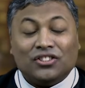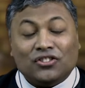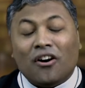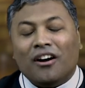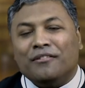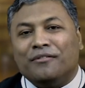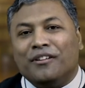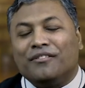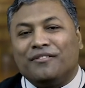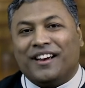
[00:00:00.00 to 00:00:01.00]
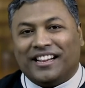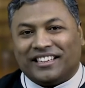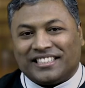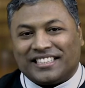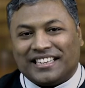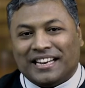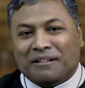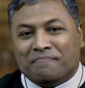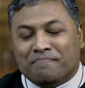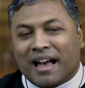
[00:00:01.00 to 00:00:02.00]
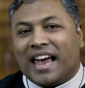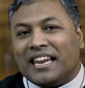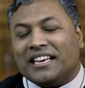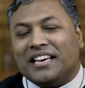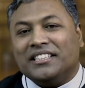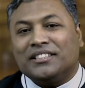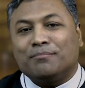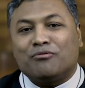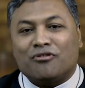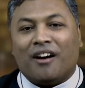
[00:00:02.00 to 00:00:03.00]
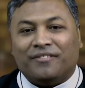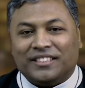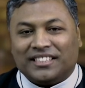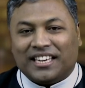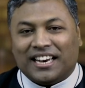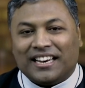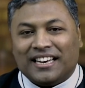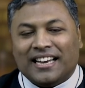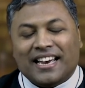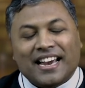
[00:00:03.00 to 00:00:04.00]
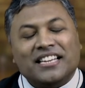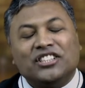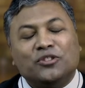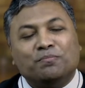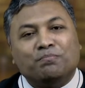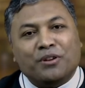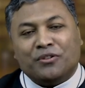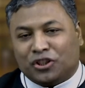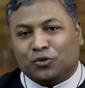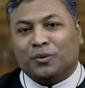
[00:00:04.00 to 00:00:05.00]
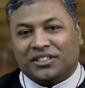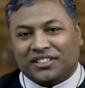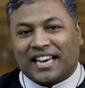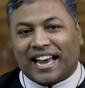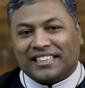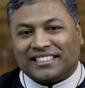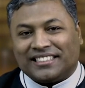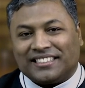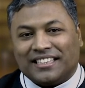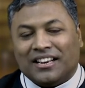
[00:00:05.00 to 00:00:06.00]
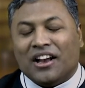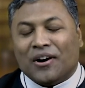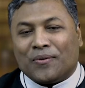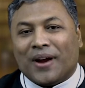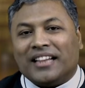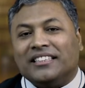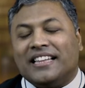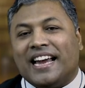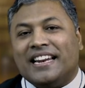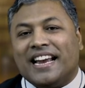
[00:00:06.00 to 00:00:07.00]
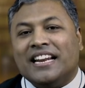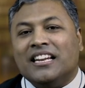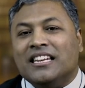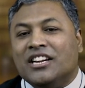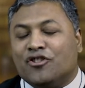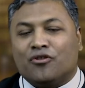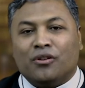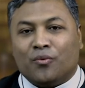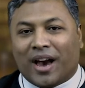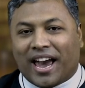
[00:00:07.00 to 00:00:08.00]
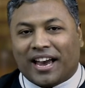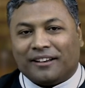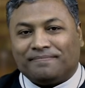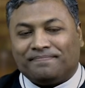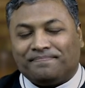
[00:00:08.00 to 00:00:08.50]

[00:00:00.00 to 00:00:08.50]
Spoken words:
John fulfilled Malachi's prophecy in a spiritual sense rather than in a literal way.